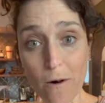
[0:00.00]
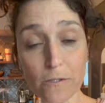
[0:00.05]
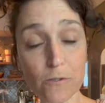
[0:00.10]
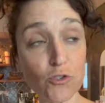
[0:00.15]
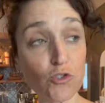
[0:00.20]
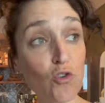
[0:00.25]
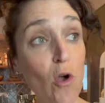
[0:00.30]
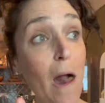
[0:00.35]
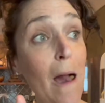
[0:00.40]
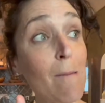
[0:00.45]

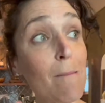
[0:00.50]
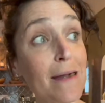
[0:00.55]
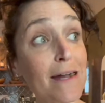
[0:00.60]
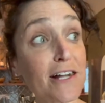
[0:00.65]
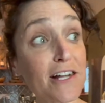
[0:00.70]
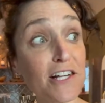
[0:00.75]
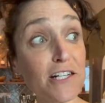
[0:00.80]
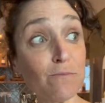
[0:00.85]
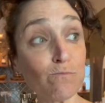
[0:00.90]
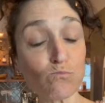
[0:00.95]
Try and make
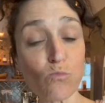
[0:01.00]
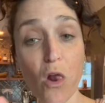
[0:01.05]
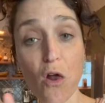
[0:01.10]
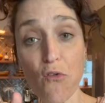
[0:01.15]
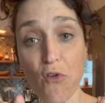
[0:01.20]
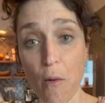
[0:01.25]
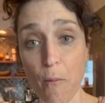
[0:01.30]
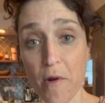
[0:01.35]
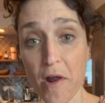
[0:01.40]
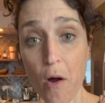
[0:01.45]
it.
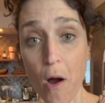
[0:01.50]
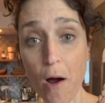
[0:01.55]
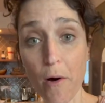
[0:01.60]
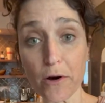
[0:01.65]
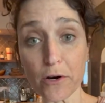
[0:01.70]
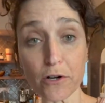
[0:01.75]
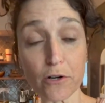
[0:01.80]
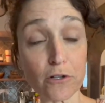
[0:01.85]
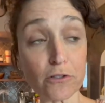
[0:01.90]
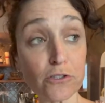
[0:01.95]
Let me know how it
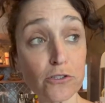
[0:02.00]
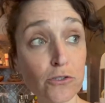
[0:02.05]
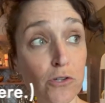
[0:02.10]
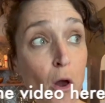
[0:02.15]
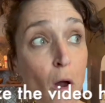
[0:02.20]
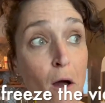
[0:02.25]
goes.